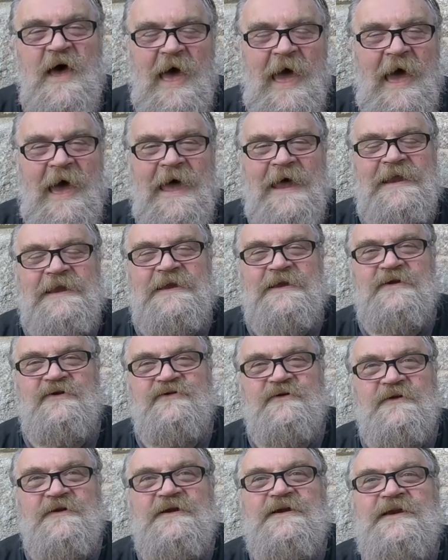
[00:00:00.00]

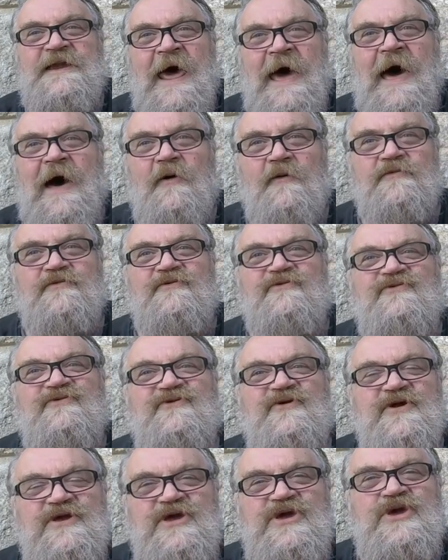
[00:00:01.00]
and nouns
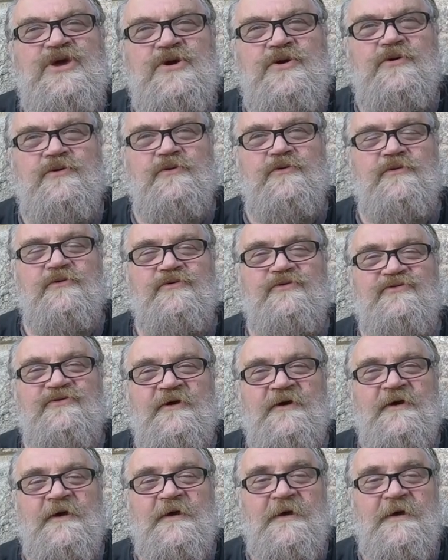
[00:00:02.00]
to use